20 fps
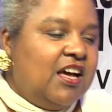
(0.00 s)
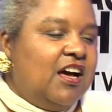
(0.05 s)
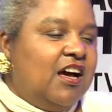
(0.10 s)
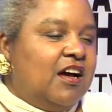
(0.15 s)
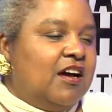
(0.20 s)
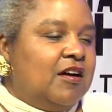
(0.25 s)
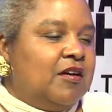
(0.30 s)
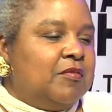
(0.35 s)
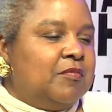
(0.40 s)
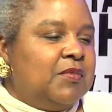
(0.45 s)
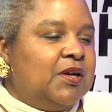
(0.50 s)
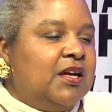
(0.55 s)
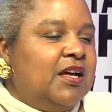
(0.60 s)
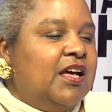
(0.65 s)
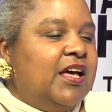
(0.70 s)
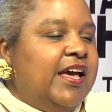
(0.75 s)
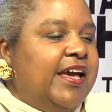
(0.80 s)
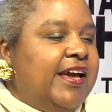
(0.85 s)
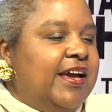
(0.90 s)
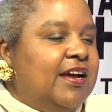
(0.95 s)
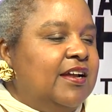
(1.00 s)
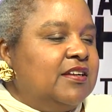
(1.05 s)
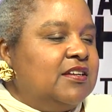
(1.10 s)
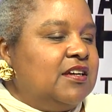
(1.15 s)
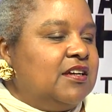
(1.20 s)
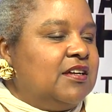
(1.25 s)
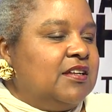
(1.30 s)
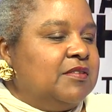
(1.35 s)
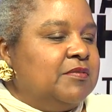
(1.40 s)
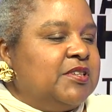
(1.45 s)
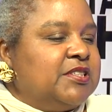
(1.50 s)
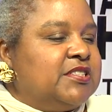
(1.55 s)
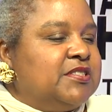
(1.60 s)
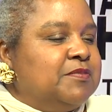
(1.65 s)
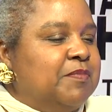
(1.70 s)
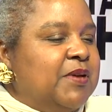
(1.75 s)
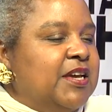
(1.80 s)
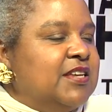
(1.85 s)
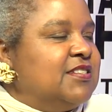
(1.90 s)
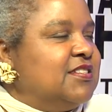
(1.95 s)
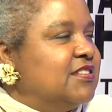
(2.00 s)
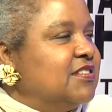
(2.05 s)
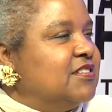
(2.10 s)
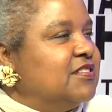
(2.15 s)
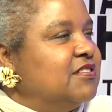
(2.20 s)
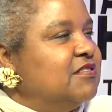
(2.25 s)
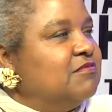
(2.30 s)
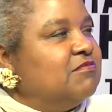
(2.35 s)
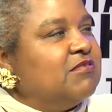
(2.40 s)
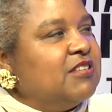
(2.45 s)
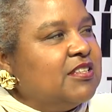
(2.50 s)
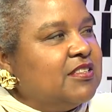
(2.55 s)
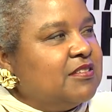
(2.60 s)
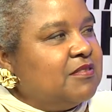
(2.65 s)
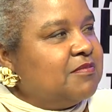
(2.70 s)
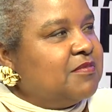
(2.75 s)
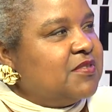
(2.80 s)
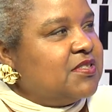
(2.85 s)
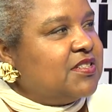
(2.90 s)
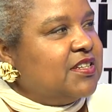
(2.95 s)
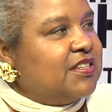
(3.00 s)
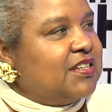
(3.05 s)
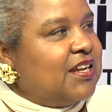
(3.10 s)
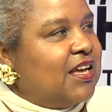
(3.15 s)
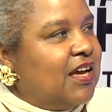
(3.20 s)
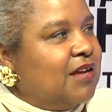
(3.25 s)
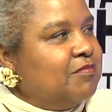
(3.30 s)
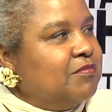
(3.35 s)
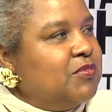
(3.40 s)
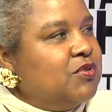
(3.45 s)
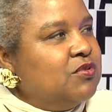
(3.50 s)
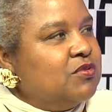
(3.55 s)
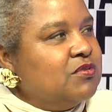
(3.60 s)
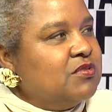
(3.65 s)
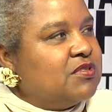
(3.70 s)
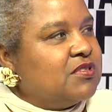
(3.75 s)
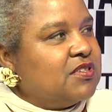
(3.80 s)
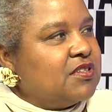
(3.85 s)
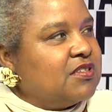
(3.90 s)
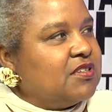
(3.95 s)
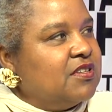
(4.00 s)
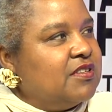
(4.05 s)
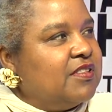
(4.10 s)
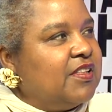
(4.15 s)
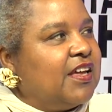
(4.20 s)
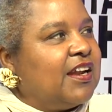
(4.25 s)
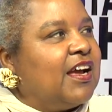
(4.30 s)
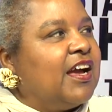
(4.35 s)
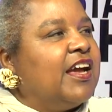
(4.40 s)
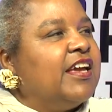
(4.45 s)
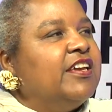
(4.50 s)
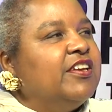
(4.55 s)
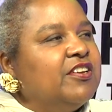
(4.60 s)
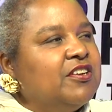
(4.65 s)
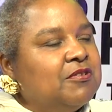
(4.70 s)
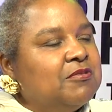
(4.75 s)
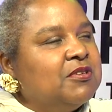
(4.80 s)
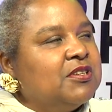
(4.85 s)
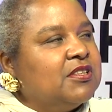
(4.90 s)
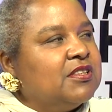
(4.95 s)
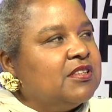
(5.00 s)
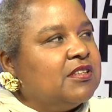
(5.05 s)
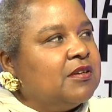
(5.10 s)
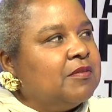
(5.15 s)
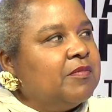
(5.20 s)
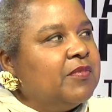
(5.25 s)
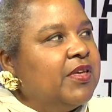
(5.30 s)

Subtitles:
and it's basically rhythms and not music that I hear with them.